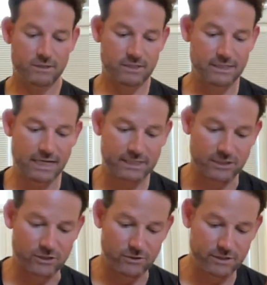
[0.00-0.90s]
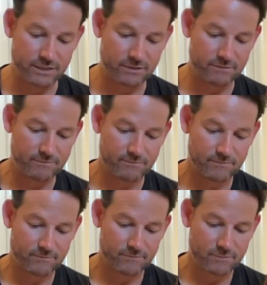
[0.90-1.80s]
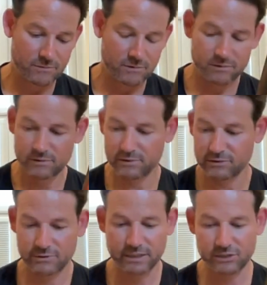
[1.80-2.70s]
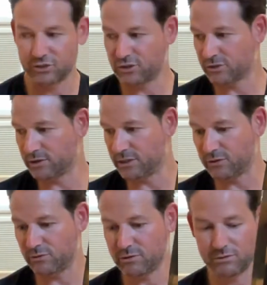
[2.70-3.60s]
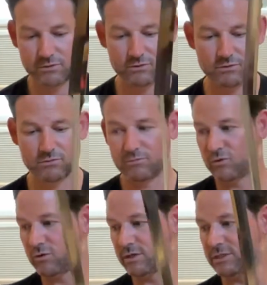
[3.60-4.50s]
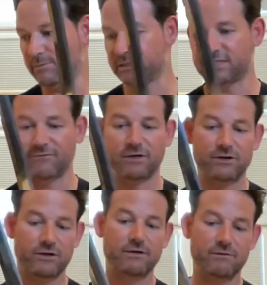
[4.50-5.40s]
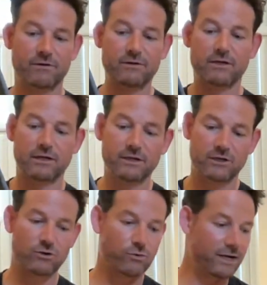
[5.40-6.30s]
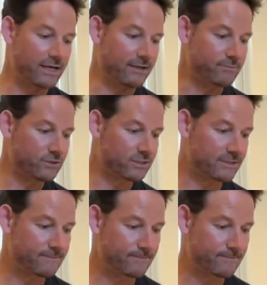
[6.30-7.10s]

Nakago here, so I can show you more. It's about 700 grams.